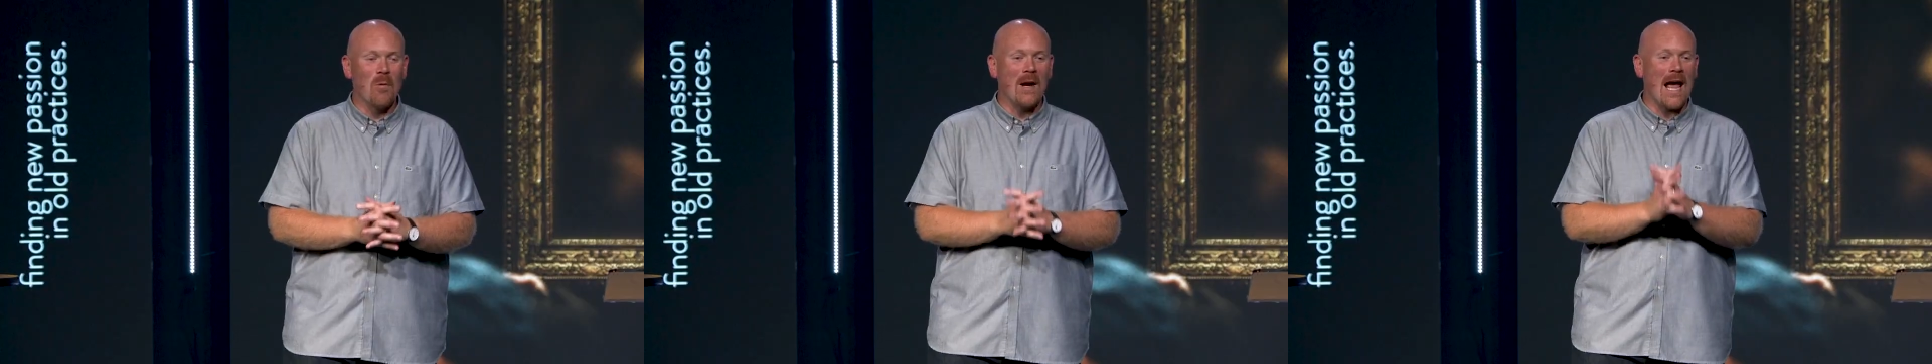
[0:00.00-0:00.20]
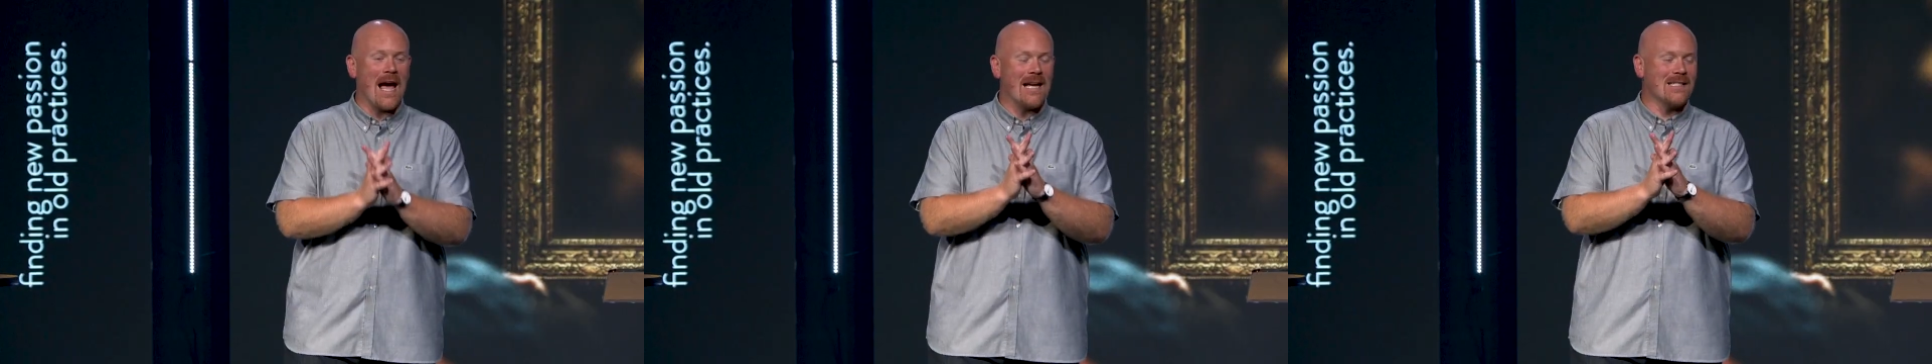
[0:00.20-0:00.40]

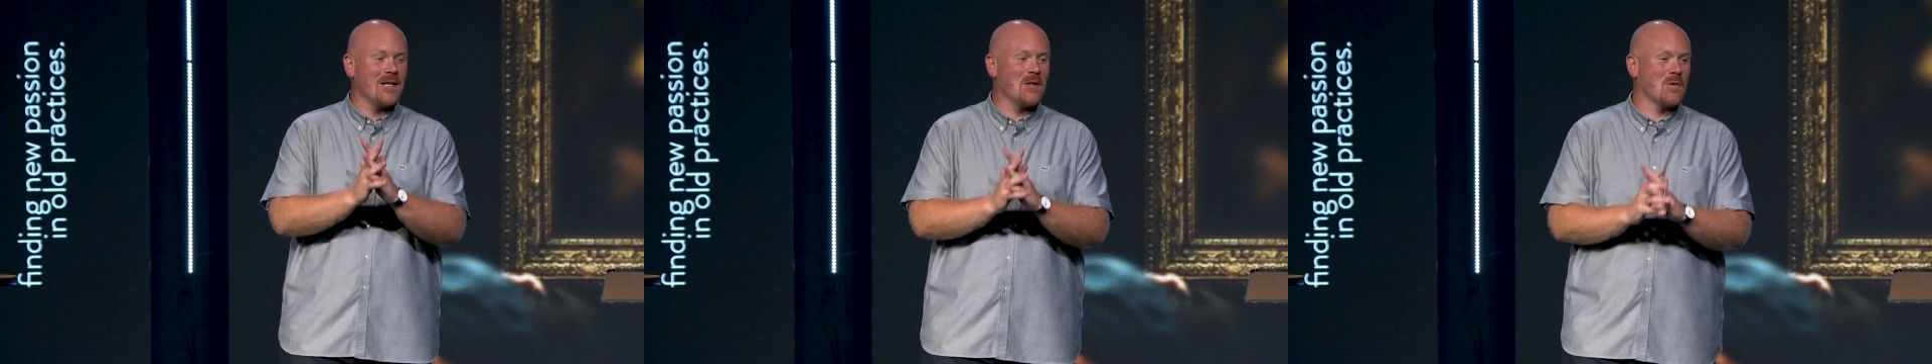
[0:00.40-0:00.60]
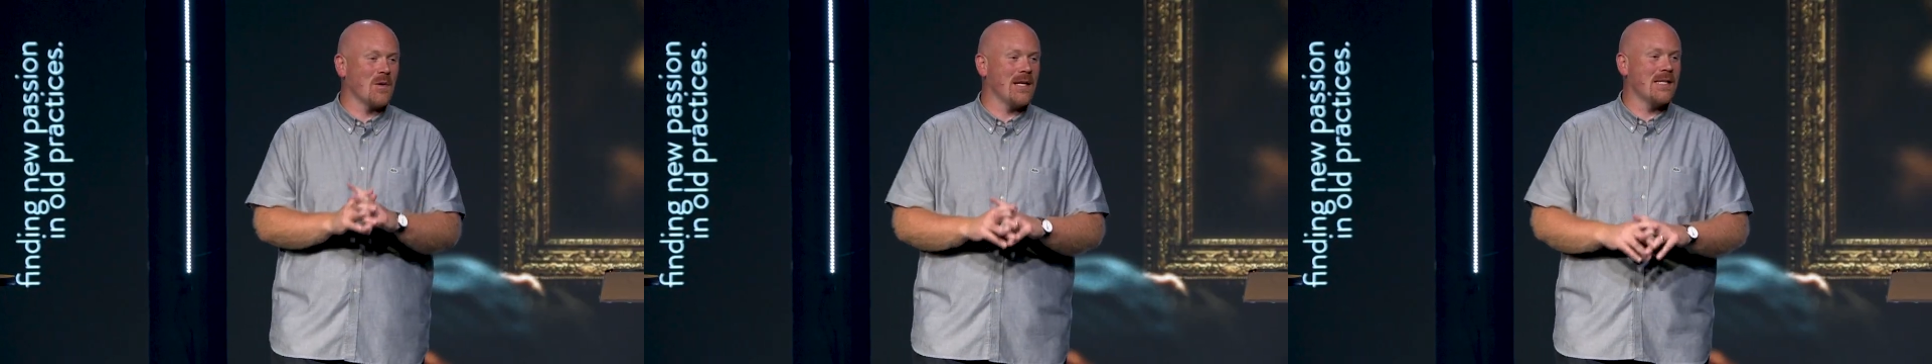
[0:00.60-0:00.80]
When asked,
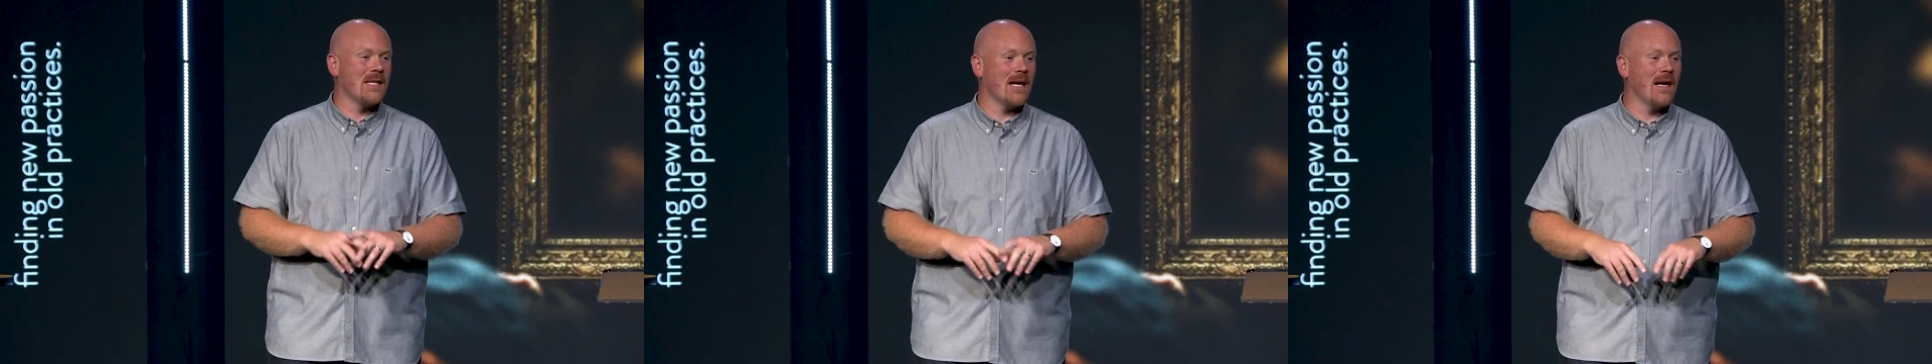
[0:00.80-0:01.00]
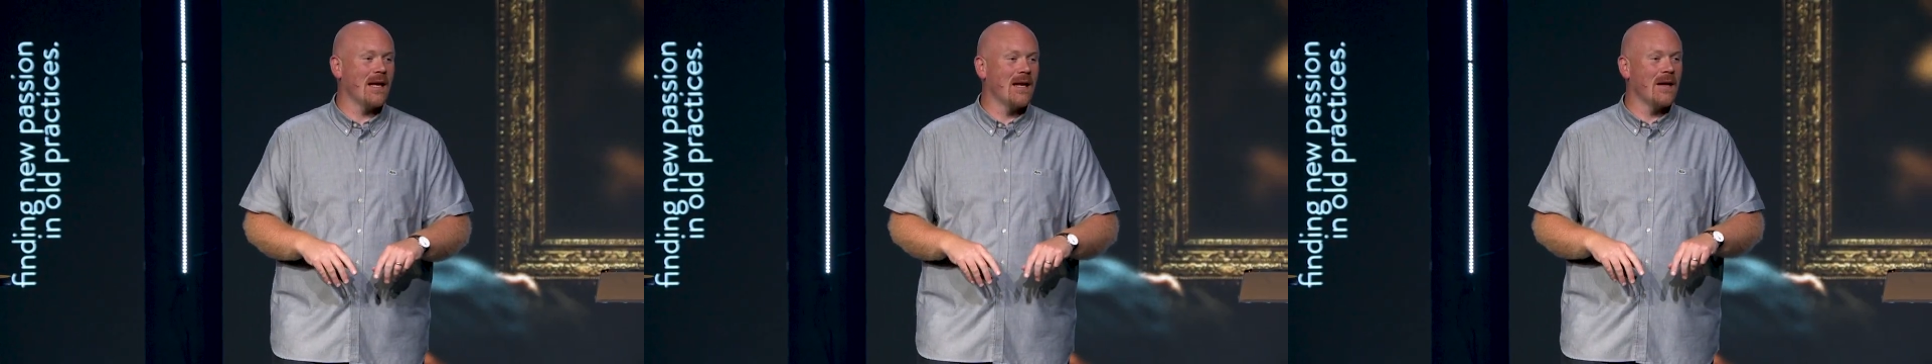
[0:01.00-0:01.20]
here's what he
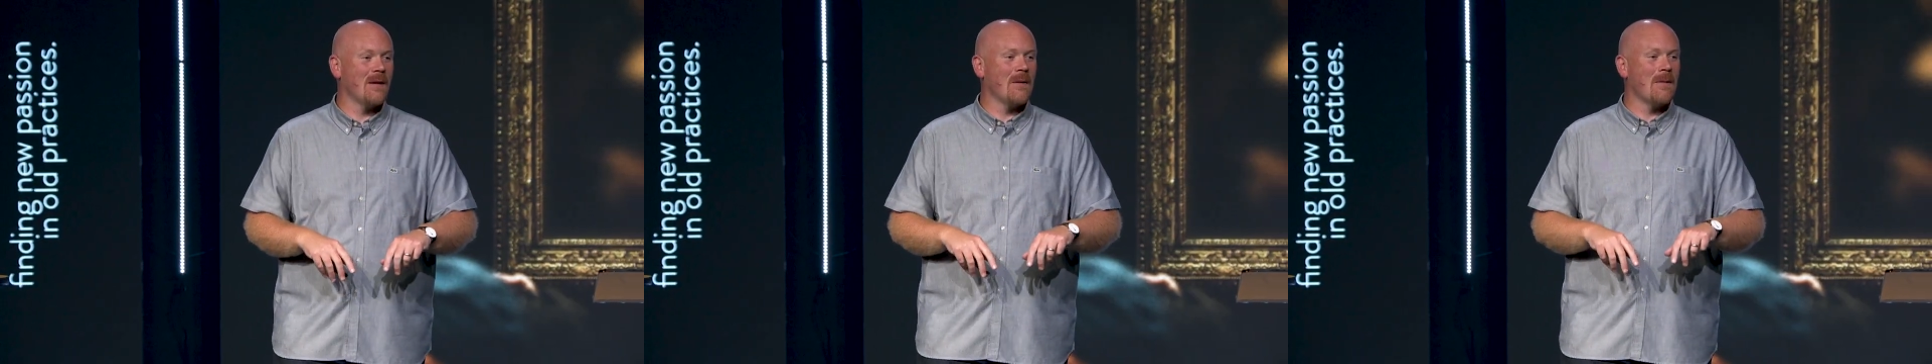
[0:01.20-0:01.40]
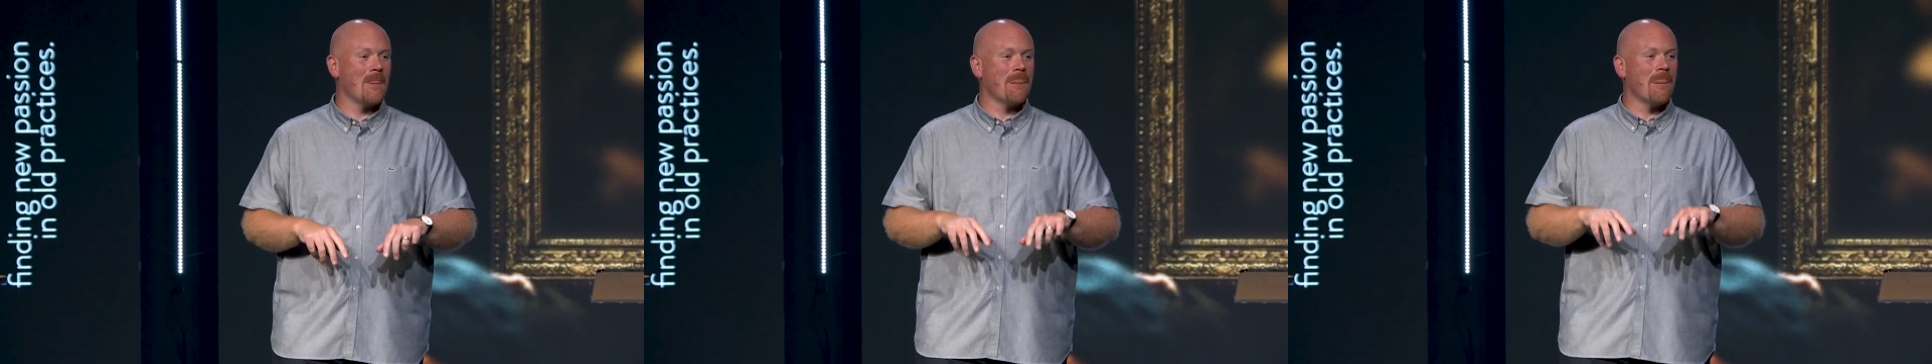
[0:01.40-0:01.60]
said
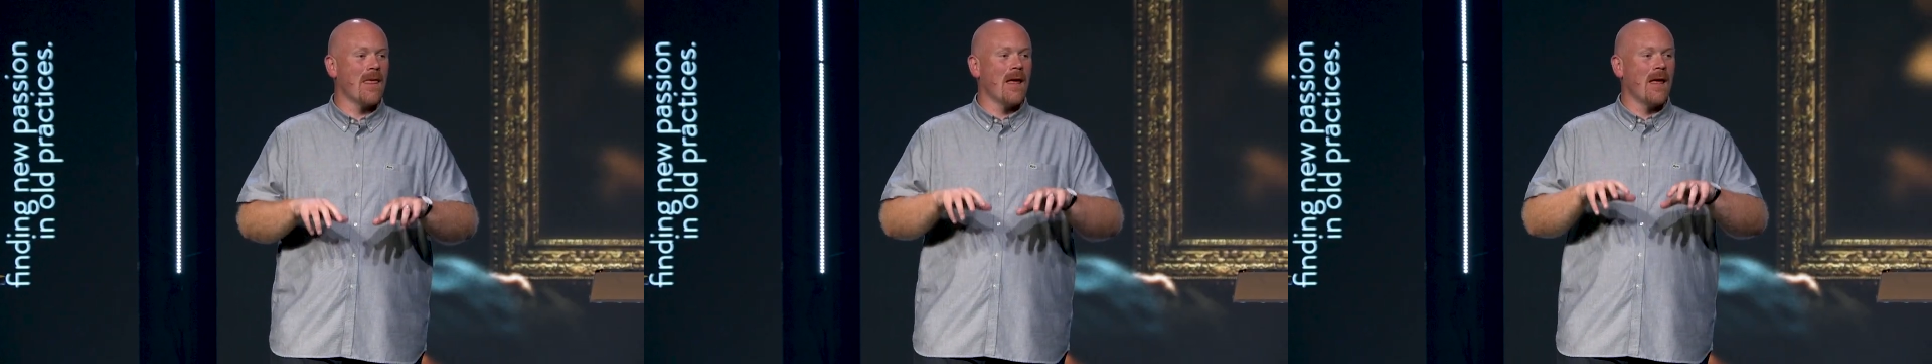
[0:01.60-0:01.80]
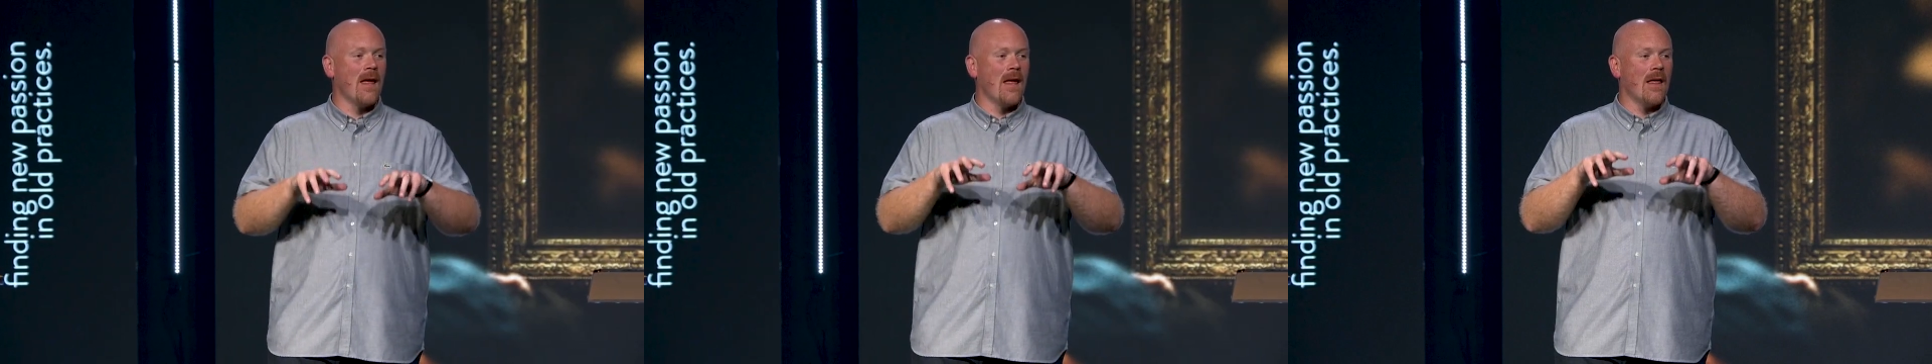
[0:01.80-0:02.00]

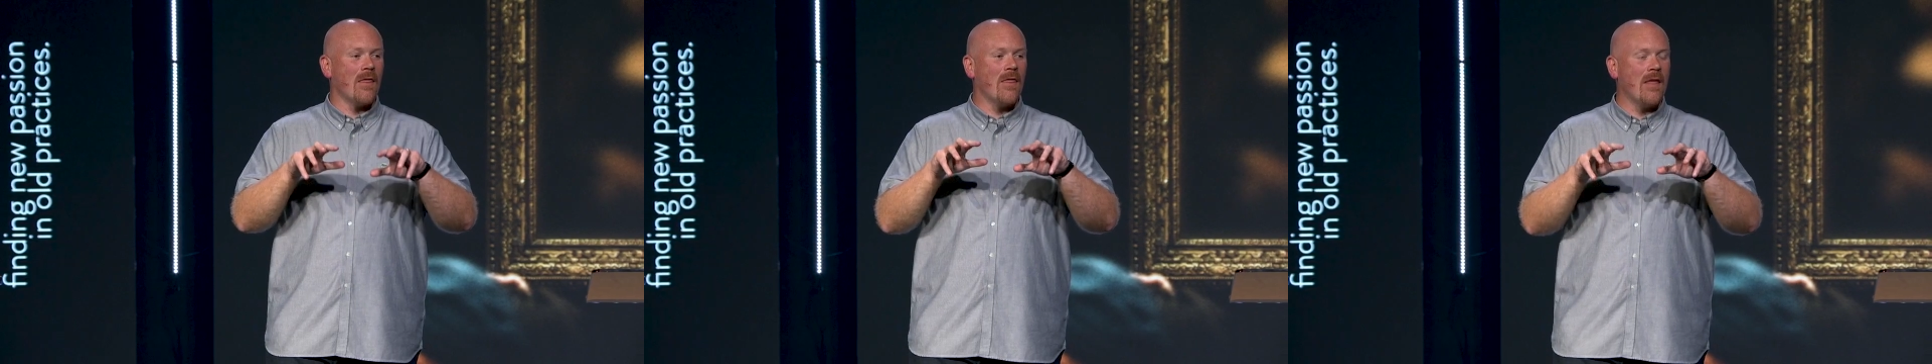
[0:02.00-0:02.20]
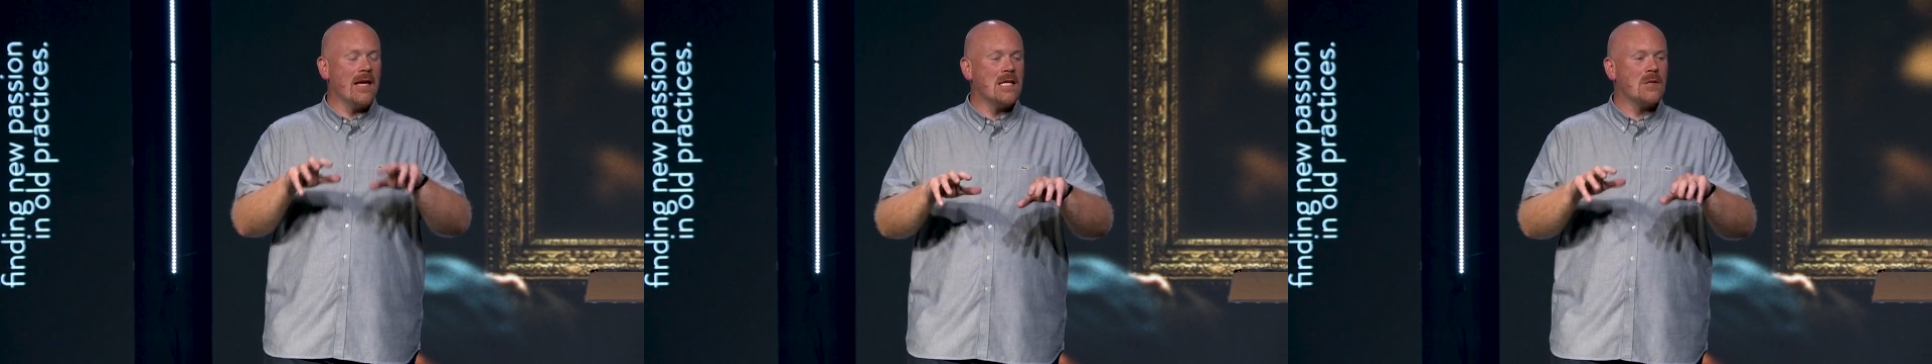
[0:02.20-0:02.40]

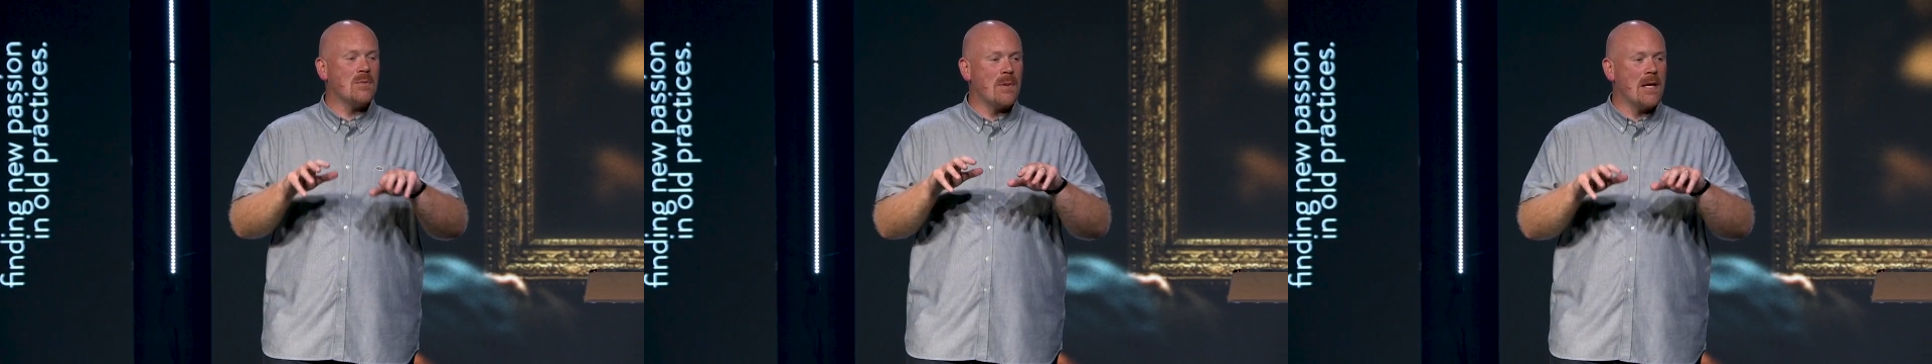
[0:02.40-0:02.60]
These